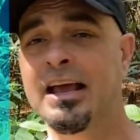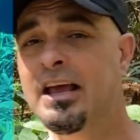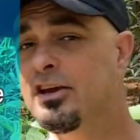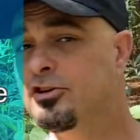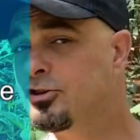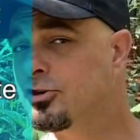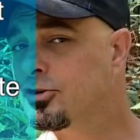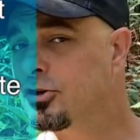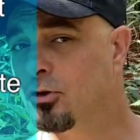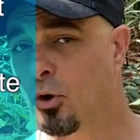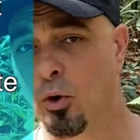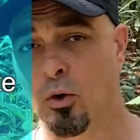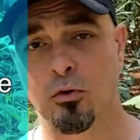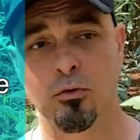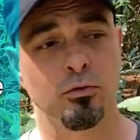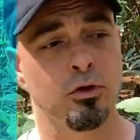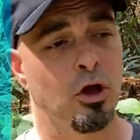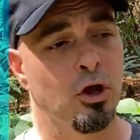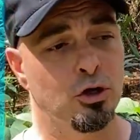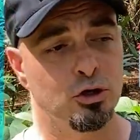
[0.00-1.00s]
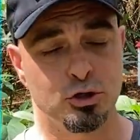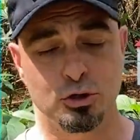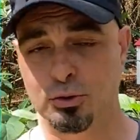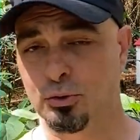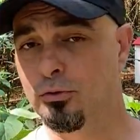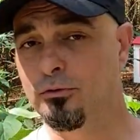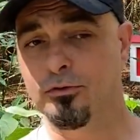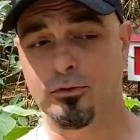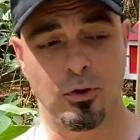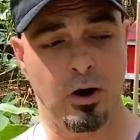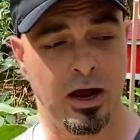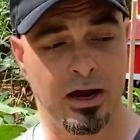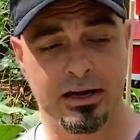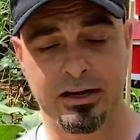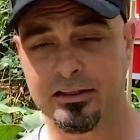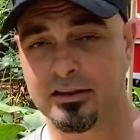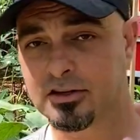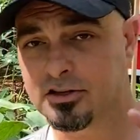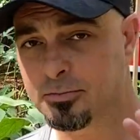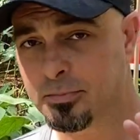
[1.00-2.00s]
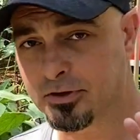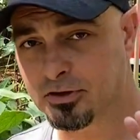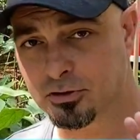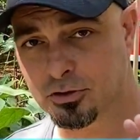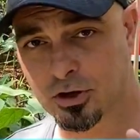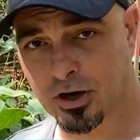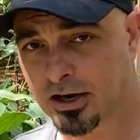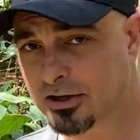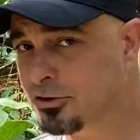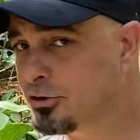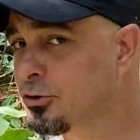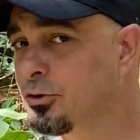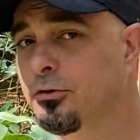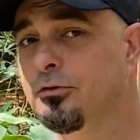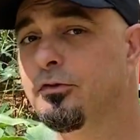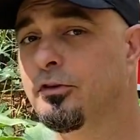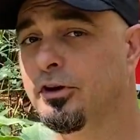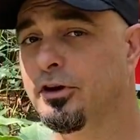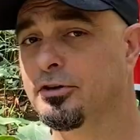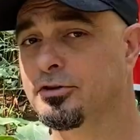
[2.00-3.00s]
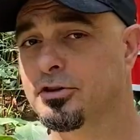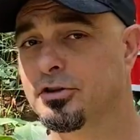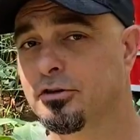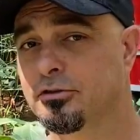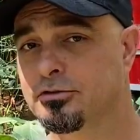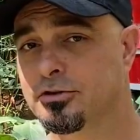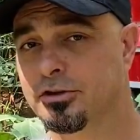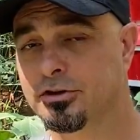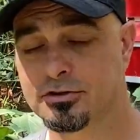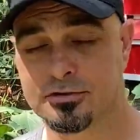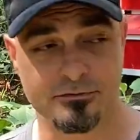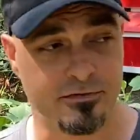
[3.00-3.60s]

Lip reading: It's just an old, true variety that's been tried and true for years and years and years.